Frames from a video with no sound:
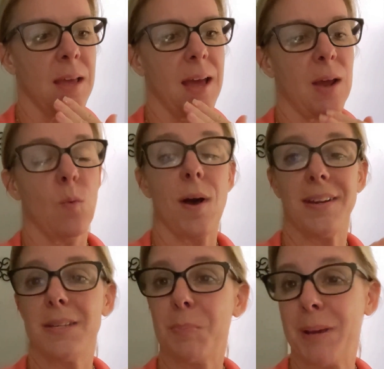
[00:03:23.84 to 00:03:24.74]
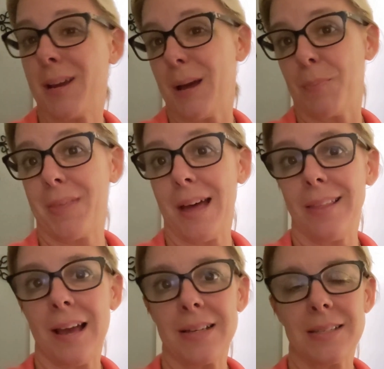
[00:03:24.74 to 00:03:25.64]
and wanted to pick up that
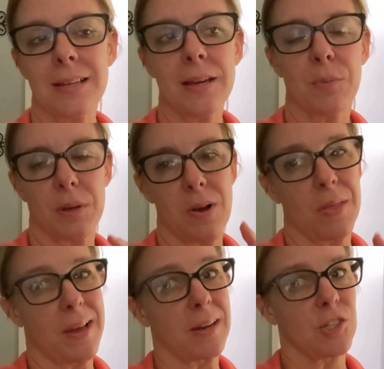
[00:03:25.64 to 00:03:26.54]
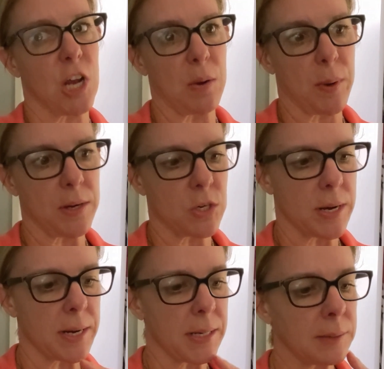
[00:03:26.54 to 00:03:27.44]
last leg, we call that a jetway
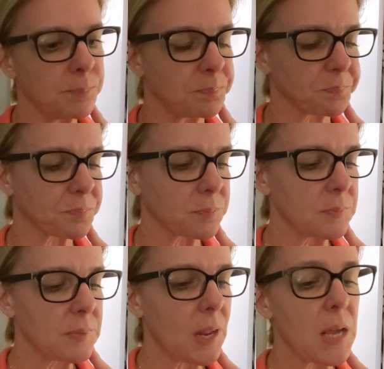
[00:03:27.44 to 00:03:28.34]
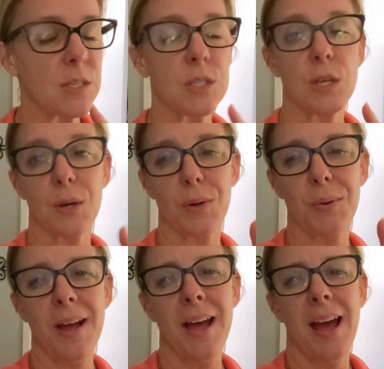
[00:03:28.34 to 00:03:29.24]
trade.
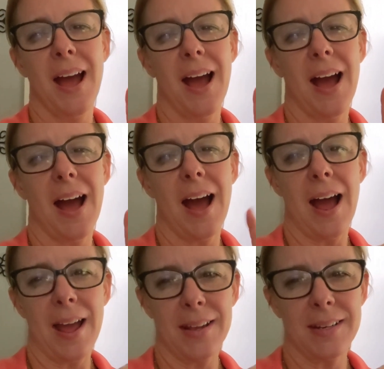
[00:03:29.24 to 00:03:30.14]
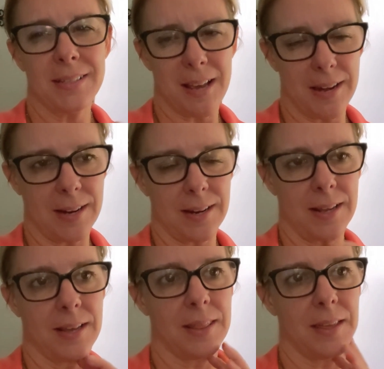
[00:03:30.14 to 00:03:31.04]
So I decided
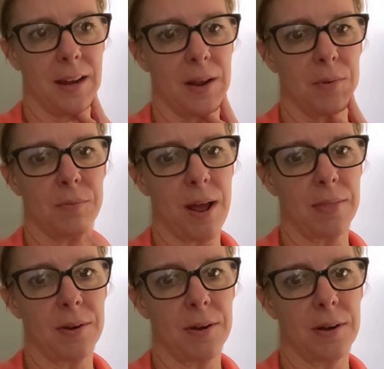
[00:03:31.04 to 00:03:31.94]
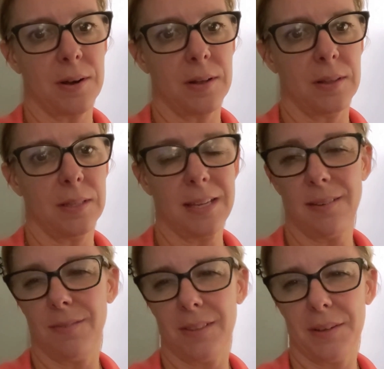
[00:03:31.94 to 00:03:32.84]
that I would rather
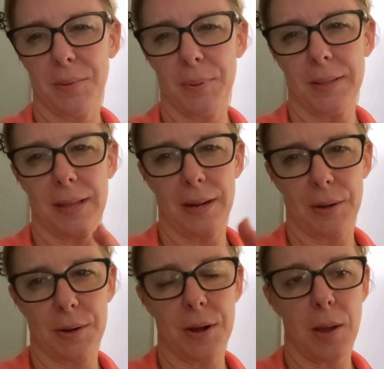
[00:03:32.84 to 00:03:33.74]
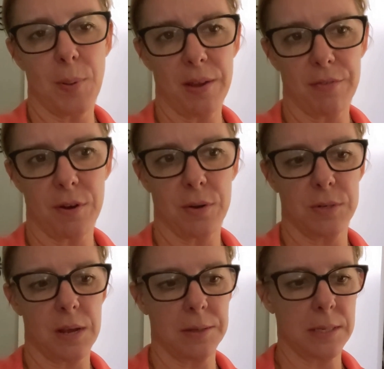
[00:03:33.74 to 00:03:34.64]
leave a little bit later, not pay for a
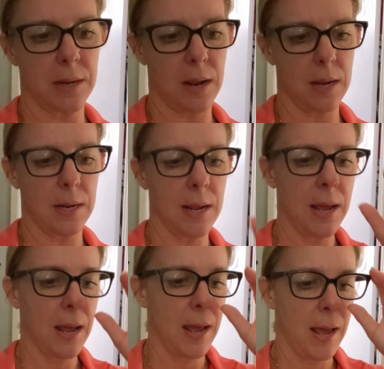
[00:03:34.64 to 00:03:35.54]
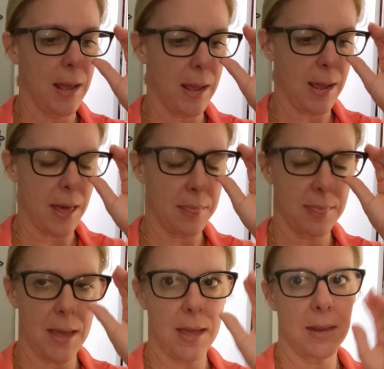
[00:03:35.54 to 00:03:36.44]
hotel tonight,
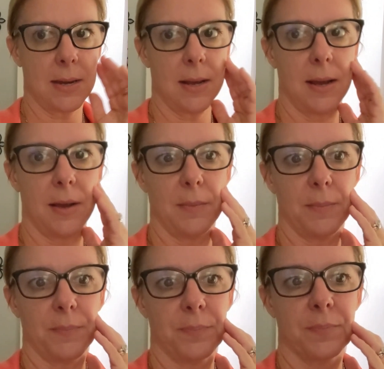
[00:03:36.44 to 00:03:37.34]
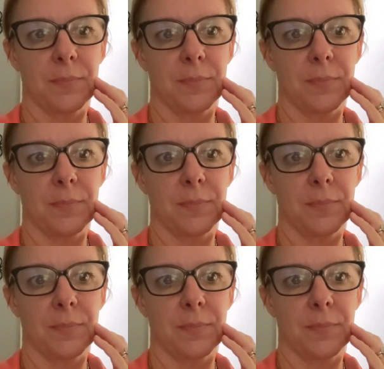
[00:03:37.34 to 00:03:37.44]
and then,